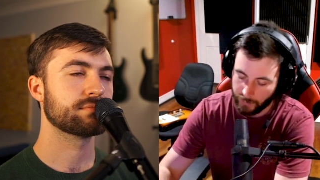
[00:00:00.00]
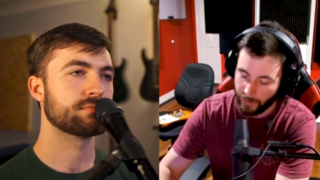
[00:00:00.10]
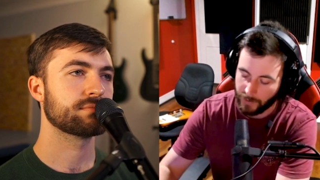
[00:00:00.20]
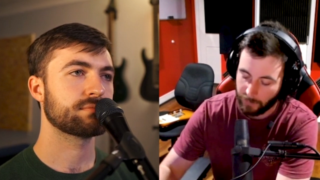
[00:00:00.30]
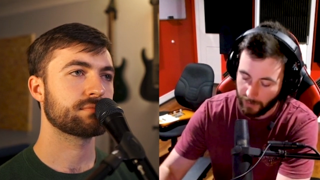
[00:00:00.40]
Speaker 1: what
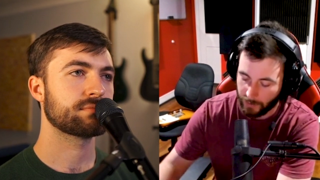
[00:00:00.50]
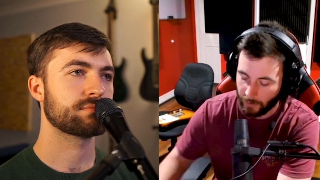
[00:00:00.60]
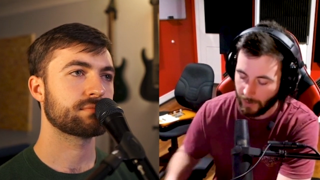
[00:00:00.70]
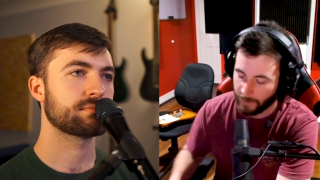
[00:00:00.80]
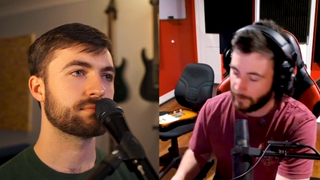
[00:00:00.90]
I
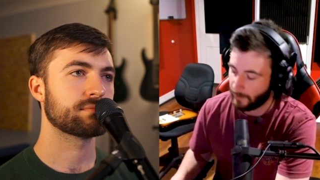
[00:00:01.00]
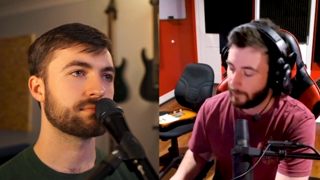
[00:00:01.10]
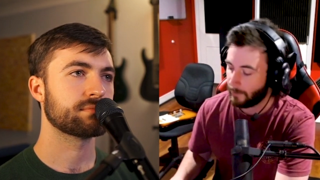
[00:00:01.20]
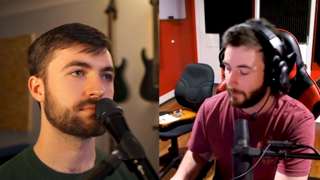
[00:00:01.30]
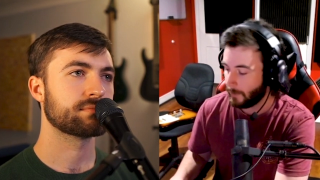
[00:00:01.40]
specialize
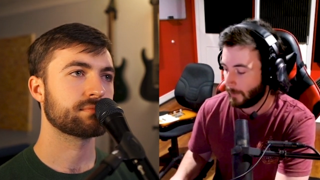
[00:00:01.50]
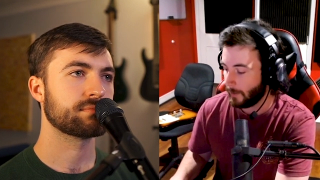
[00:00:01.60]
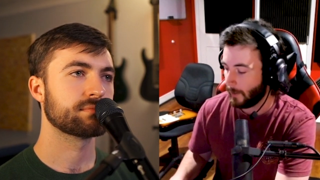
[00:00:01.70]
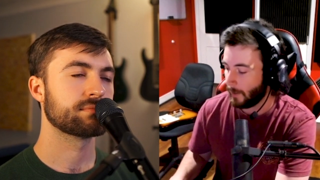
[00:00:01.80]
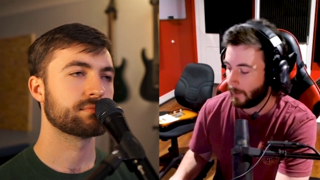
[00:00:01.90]
in,
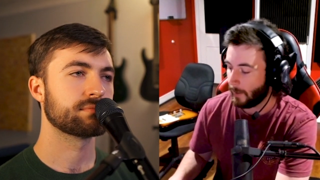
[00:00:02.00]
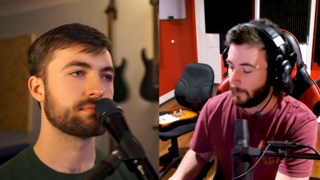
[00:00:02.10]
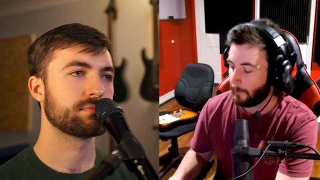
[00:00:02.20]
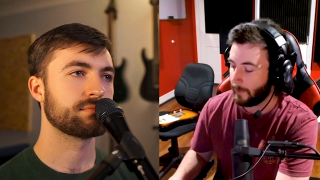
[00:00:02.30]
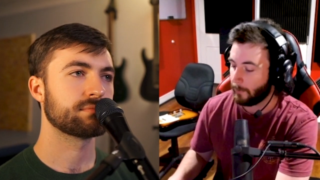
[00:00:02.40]

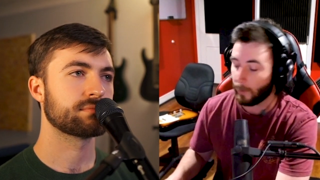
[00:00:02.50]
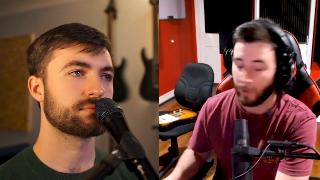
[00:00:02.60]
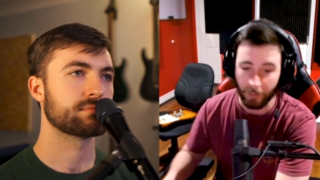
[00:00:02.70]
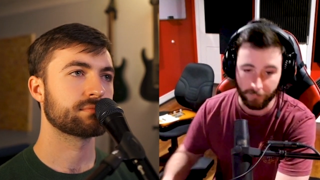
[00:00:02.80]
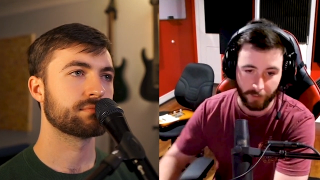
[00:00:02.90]
and be more
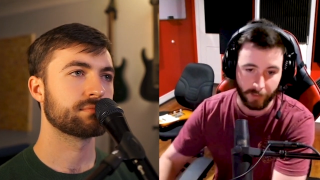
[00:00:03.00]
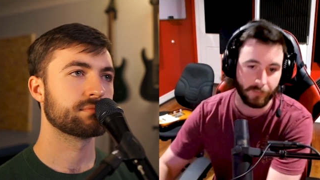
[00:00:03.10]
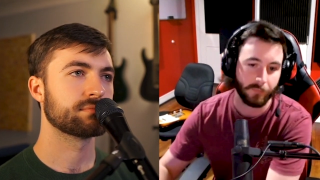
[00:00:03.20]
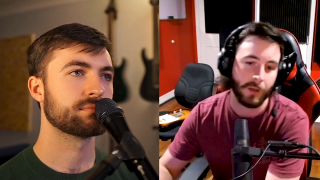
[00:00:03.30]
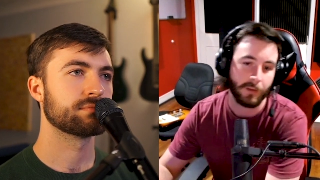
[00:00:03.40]
confident,
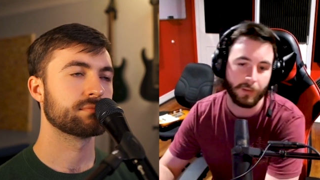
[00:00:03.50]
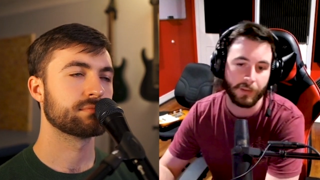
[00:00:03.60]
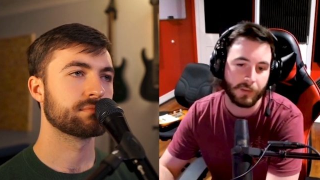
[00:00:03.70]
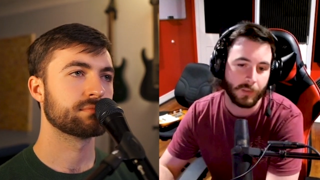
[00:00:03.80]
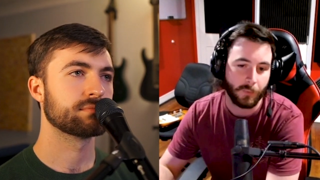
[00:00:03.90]
rather
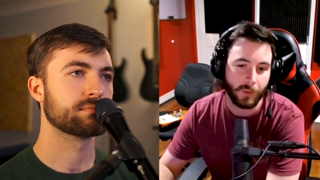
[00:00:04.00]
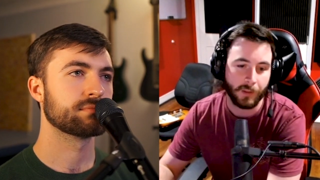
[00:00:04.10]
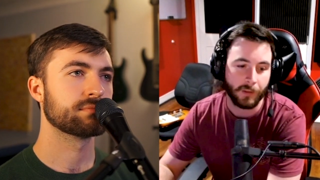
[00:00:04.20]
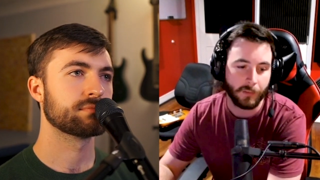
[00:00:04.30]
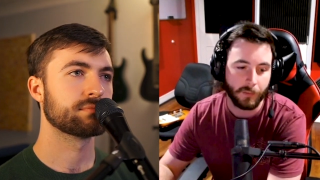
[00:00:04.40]
than
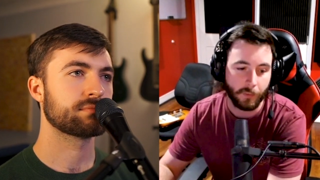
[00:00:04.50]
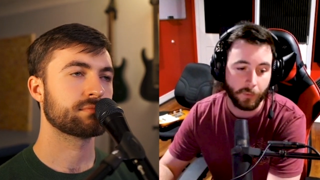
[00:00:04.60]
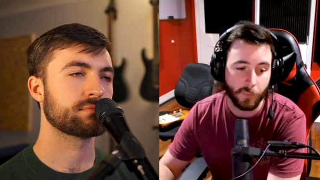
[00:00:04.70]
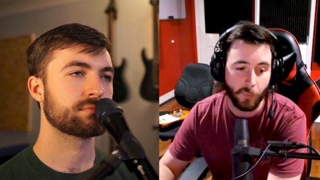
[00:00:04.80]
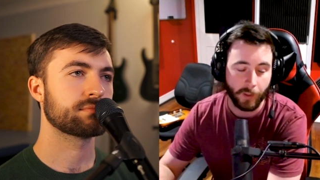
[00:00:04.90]
someone
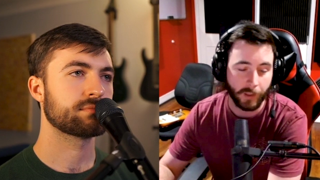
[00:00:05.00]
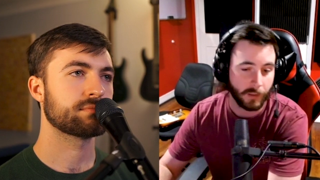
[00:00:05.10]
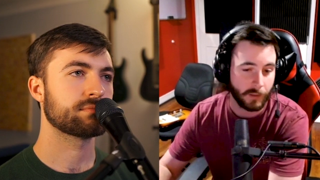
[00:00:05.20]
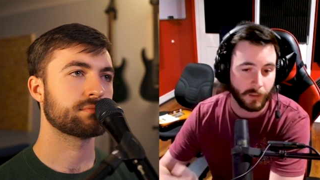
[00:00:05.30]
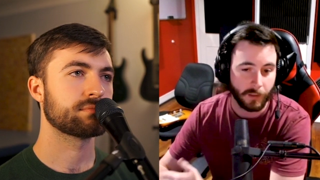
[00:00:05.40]
who's wanting
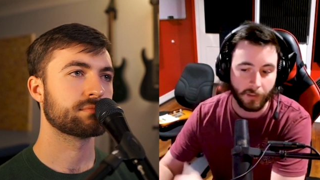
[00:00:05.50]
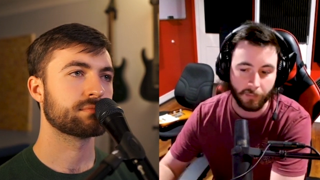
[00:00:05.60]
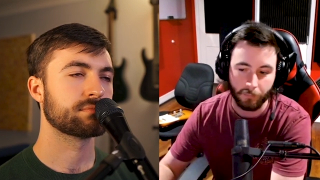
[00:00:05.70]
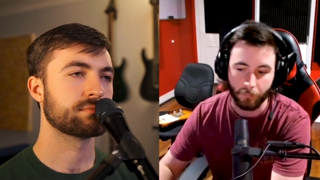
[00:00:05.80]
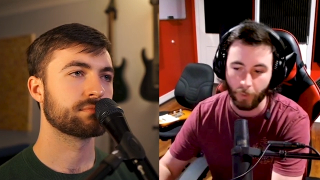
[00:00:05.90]

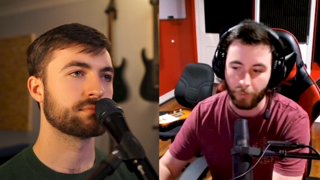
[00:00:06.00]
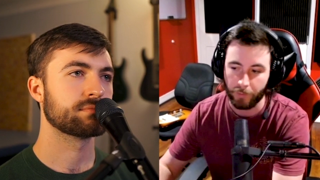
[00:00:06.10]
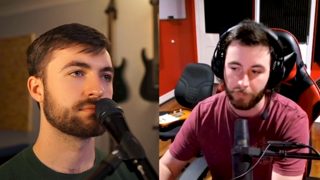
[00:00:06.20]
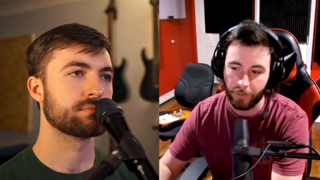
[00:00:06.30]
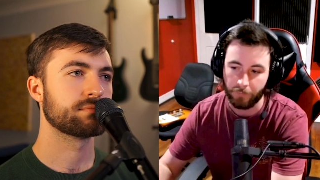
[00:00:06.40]
to work
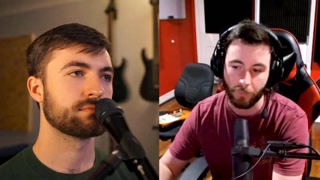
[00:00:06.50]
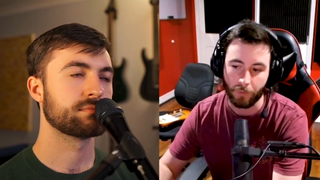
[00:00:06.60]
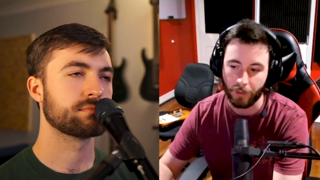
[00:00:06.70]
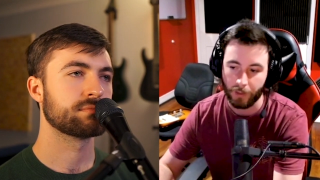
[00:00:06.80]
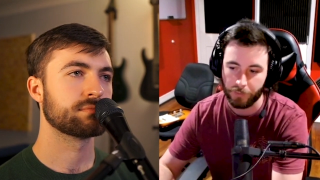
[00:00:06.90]
with me
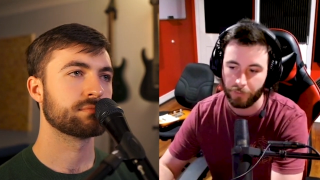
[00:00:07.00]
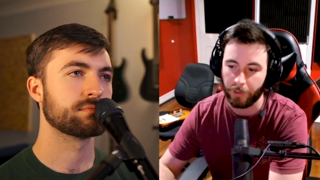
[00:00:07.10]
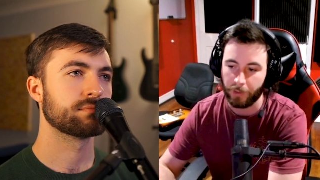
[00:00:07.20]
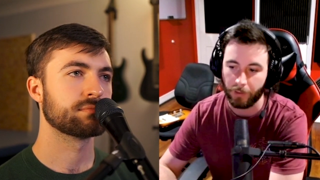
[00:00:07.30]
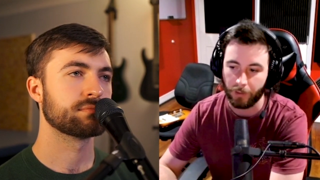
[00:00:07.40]
for
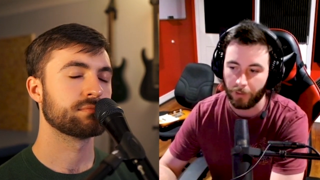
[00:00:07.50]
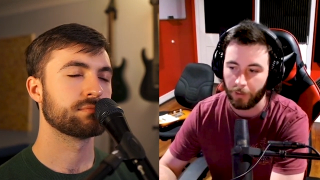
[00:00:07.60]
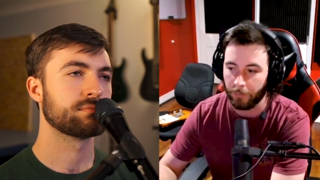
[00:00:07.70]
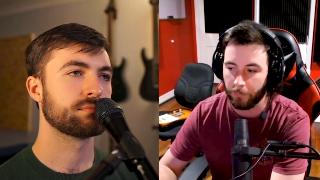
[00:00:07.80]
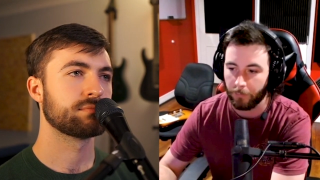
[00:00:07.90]
country,
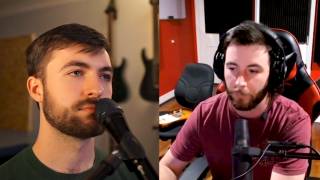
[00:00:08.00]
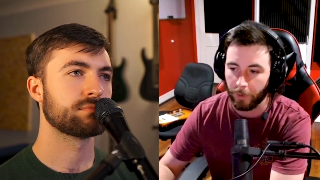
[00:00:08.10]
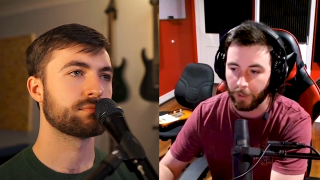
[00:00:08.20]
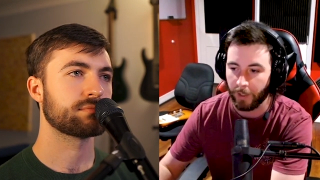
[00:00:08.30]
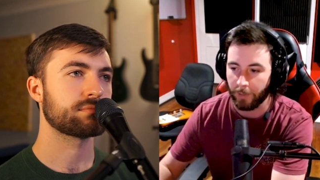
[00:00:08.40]

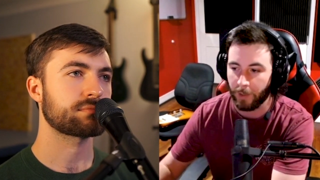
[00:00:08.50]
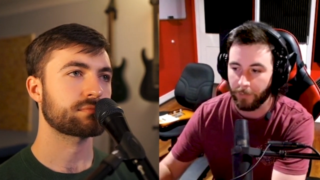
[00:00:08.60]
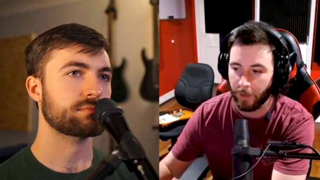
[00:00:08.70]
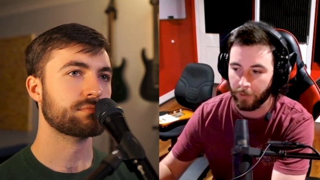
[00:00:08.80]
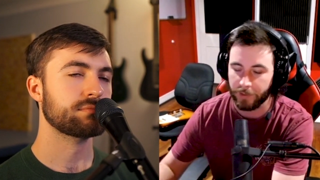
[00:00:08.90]
looking at my
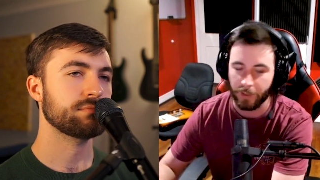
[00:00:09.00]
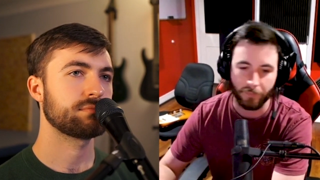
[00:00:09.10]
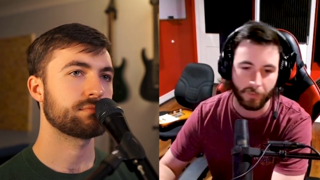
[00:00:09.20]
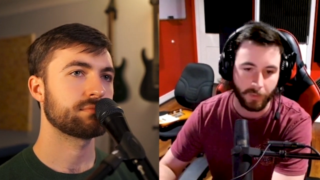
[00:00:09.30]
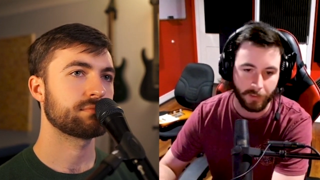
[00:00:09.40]
metal
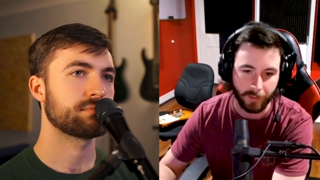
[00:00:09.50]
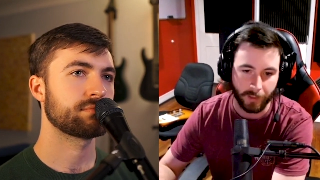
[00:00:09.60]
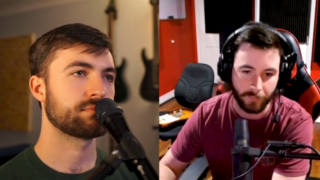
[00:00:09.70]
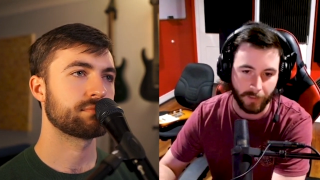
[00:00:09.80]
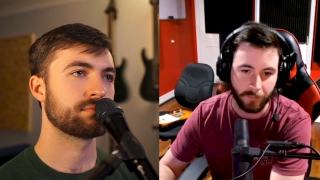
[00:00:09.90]
stuff and wondering
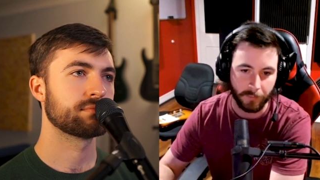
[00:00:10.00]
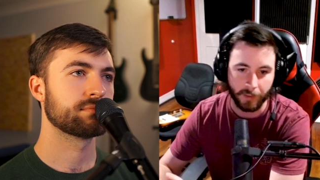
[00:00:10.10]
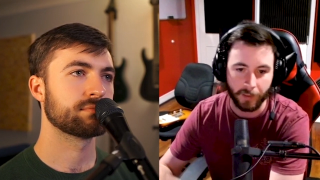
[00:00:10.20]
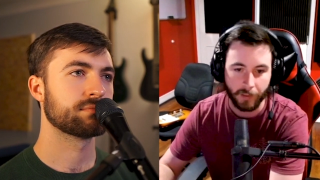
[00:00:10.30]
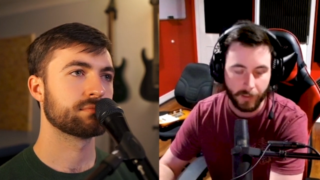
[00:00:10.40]
if I
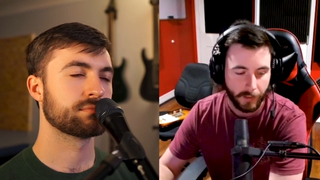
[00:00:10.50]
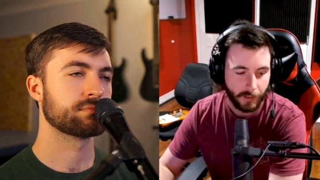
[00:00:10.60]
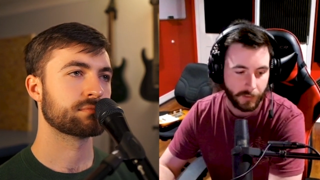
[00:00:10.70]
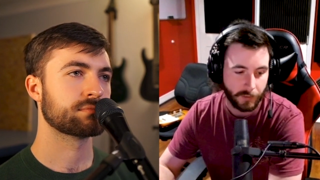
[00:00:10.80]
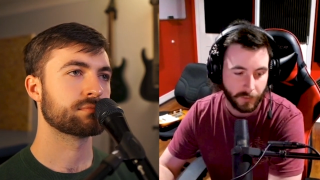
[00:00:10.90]
really
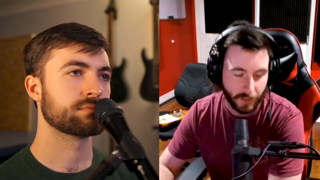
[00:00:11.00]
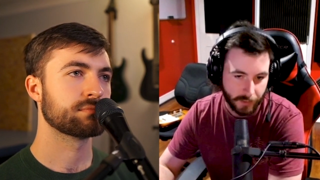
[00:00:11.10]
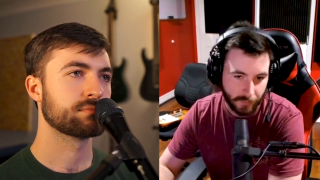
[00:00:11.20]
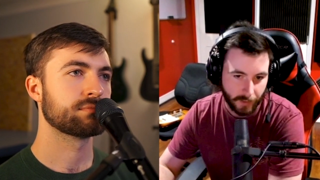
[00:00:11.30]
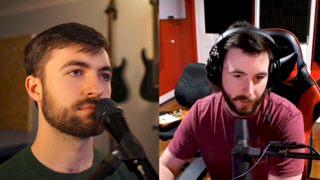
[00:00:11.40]
do
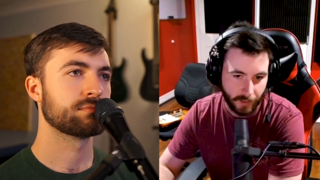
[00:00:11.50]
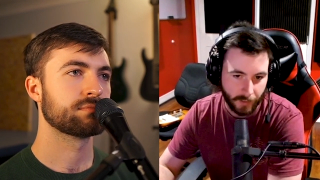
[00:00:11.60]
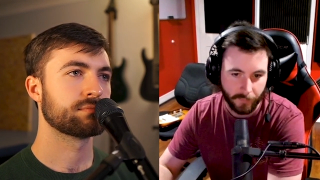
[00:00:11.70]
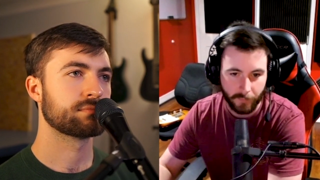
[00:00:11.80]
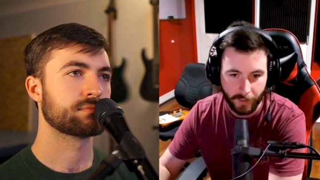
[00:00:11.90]
country
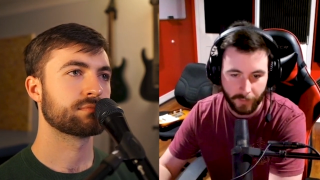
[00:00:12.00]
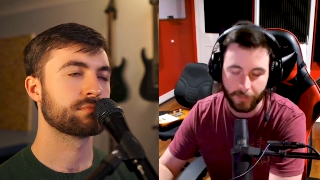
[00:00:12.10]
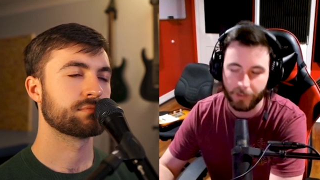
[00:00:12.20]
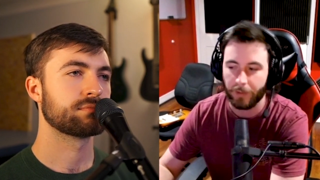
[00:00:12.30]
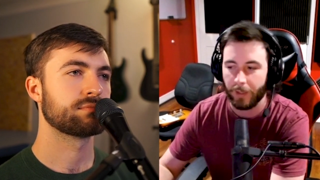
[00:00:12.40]
enough or
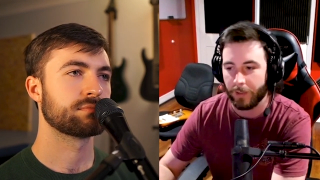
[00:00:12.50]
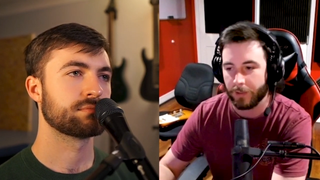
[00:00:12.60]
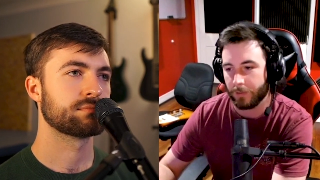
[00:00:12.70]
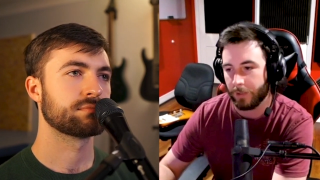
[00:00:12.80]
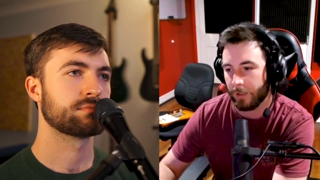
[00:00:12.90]
whatever. So that
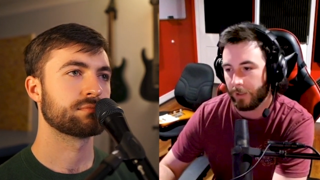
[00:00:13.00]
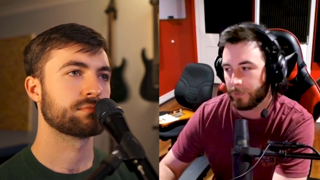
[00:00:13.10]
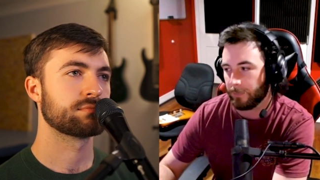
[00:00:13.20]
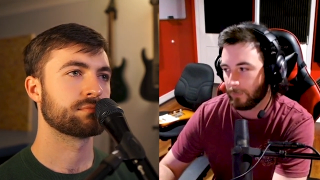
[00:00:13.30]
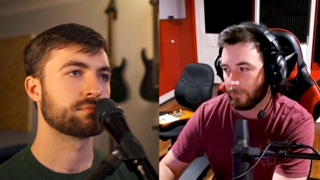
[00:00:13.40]
does